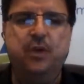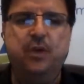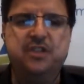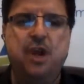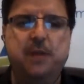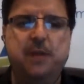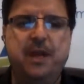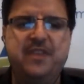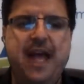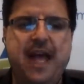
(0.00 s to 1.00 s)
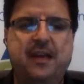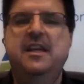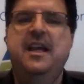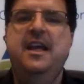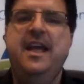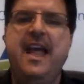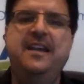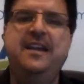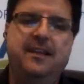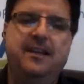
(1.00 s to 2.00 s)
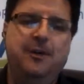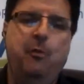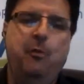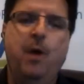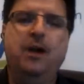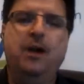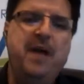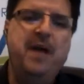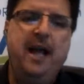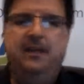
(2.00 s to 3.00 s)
We're going to talk about that. Andy, welcome back.